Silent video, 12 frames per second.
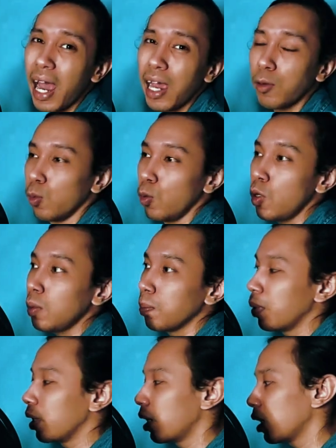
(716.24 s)
would,
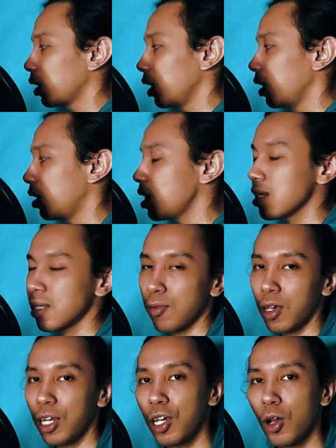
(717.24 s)
but in this
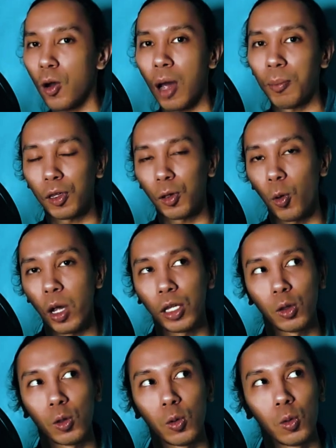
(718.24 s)
video I'm not
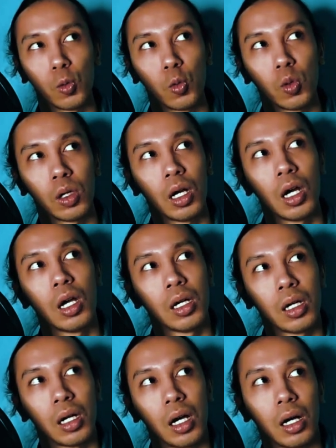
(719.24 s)
going to
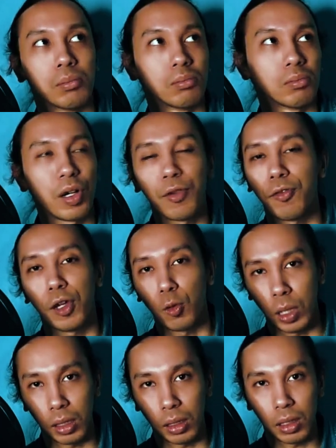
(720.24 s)
review
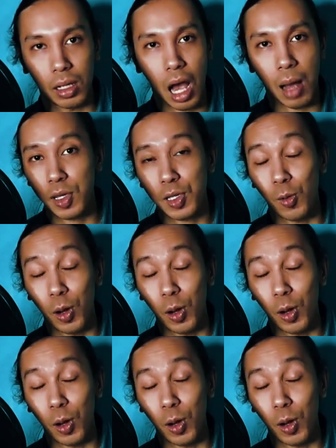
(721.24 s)
it. I'm just